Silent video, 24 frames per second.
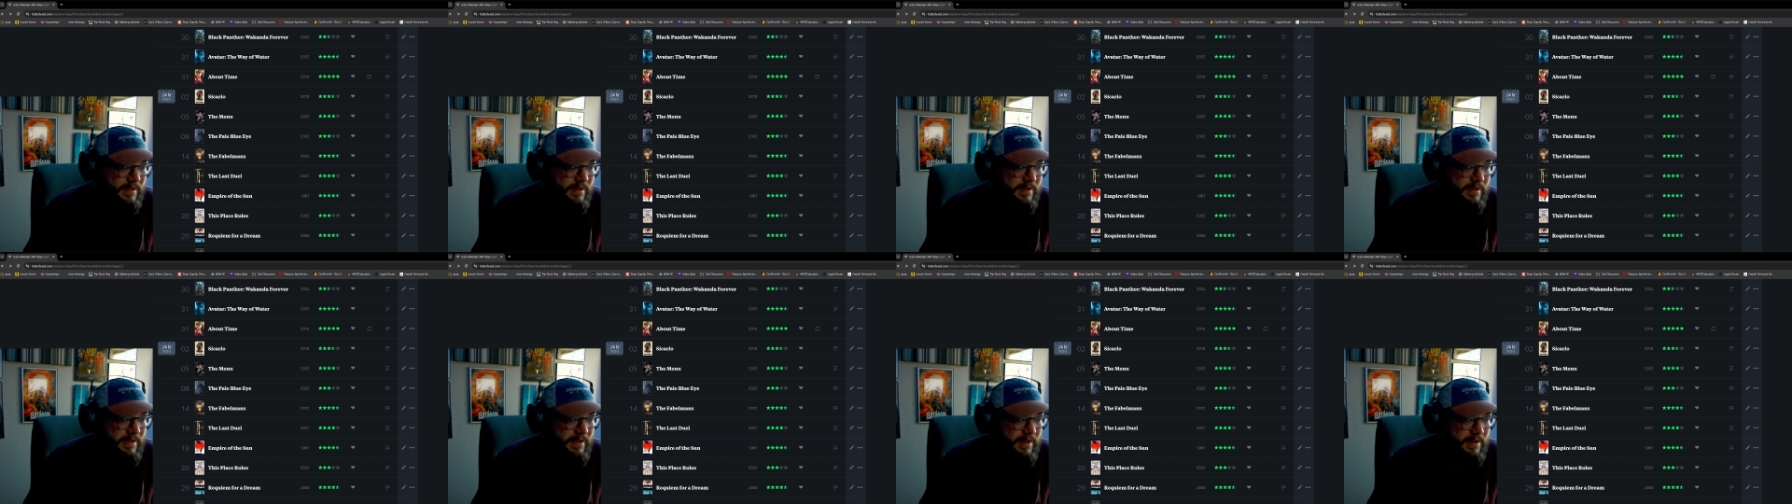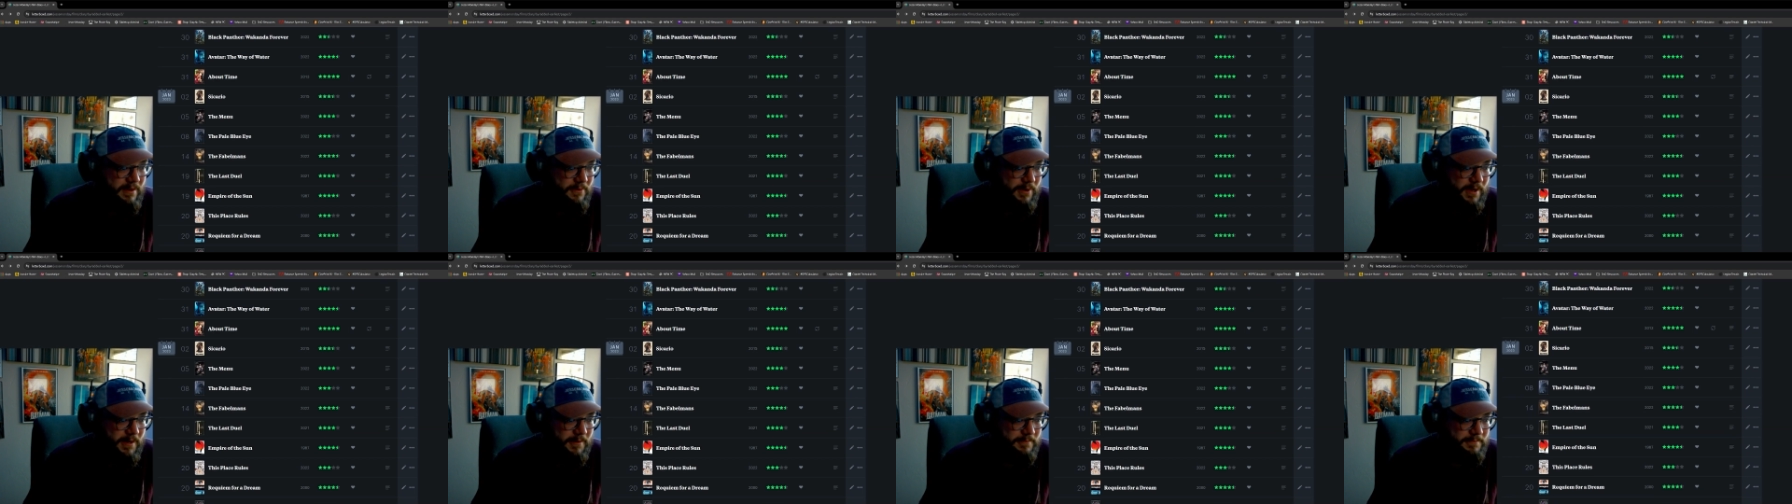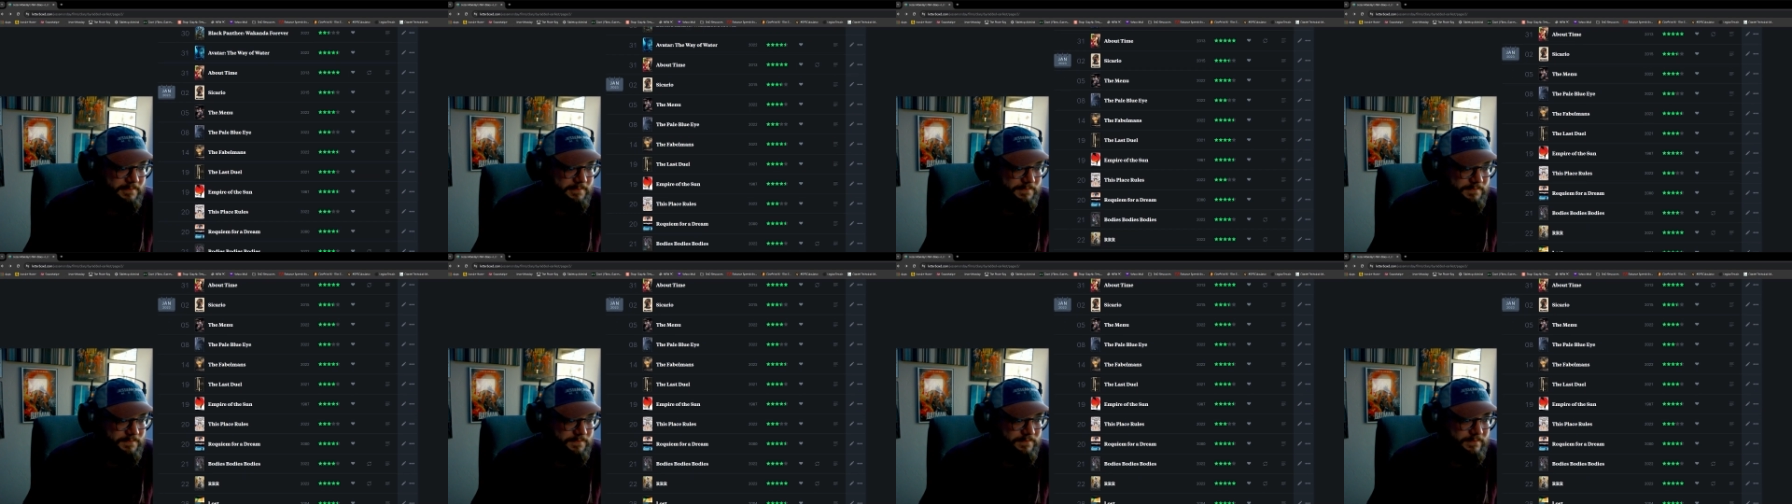Anyway,
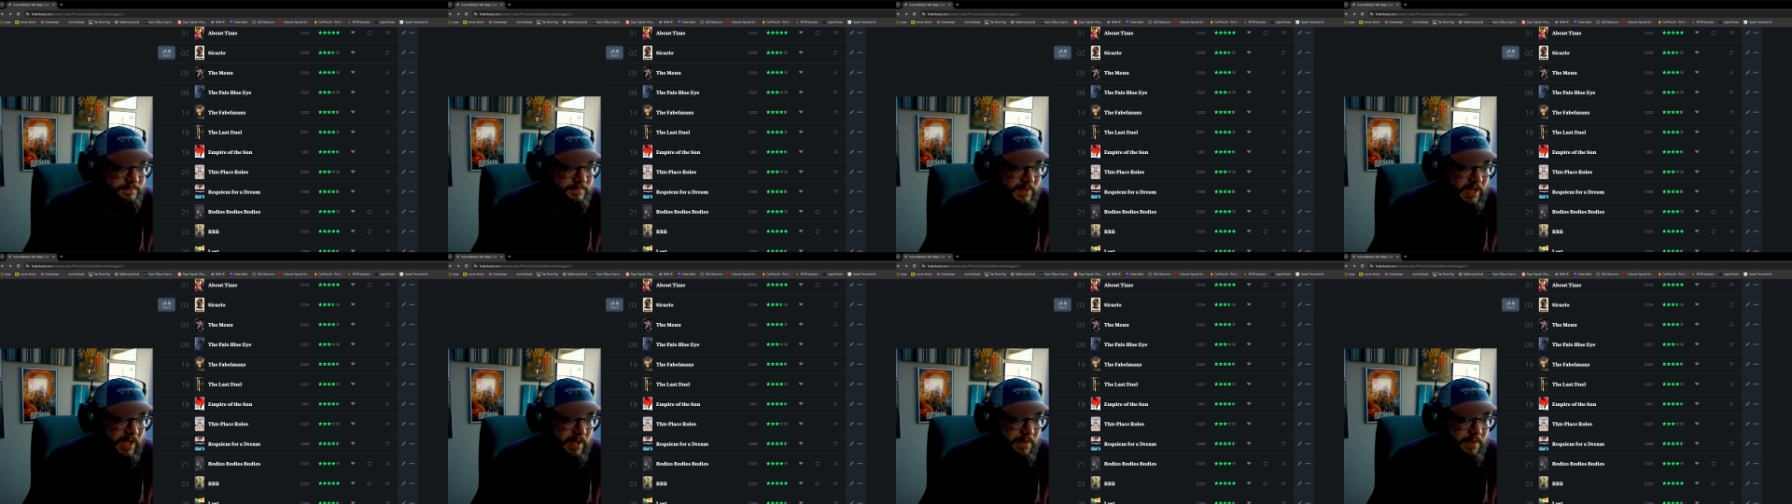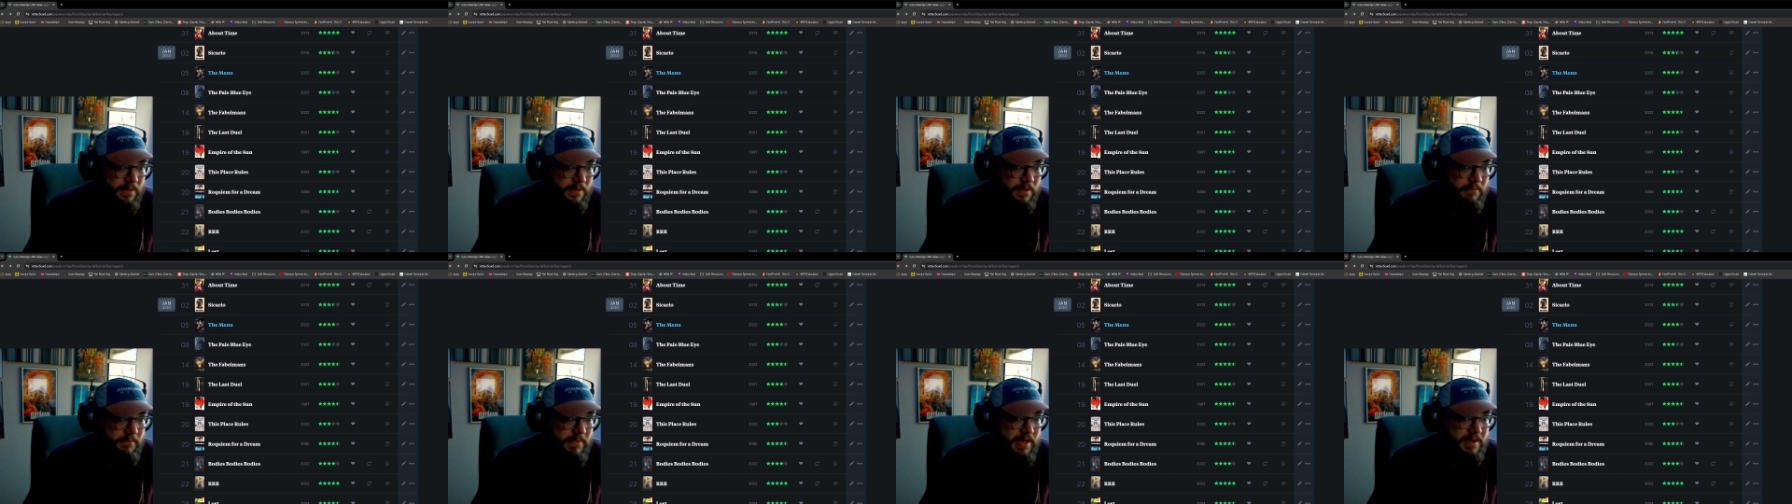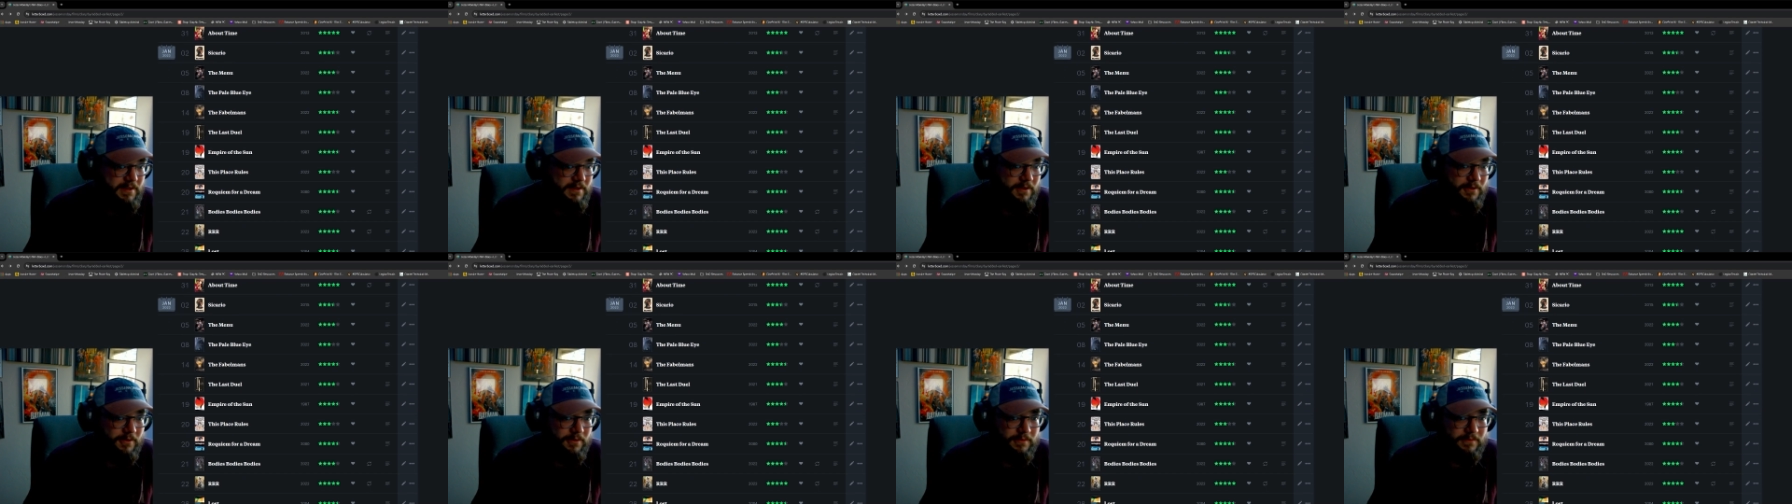The
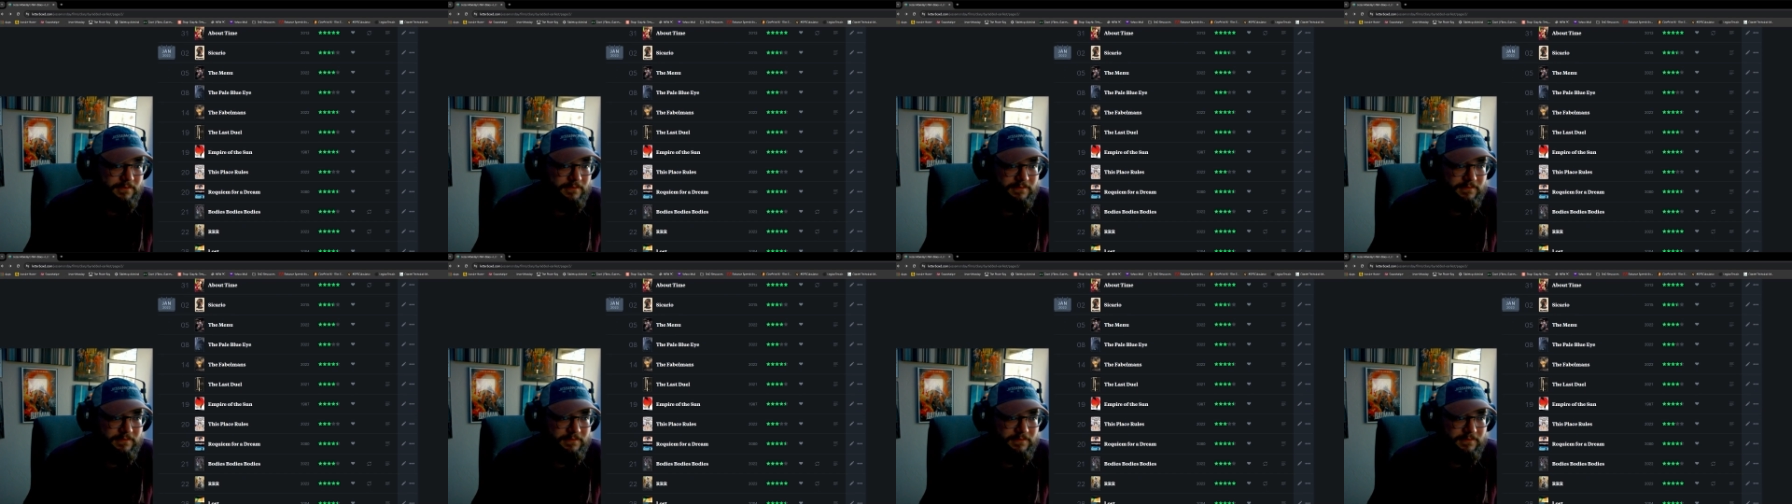Menu.